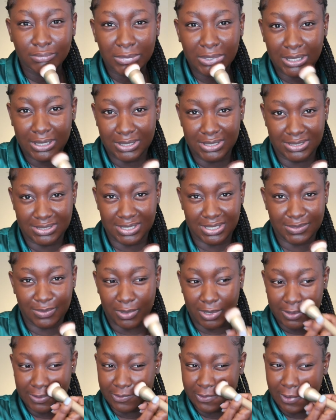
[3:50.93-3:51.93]
At least that's
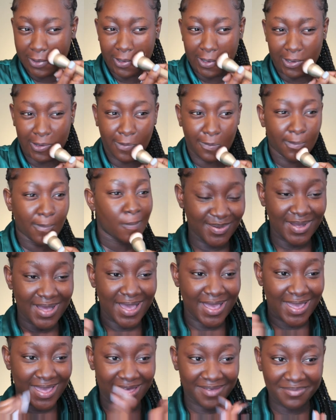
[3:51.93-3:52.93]
what I was thinking.
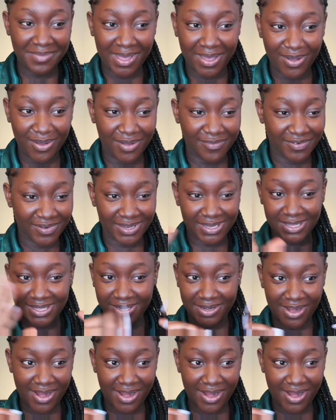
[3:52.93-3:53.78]
I have my offer letter.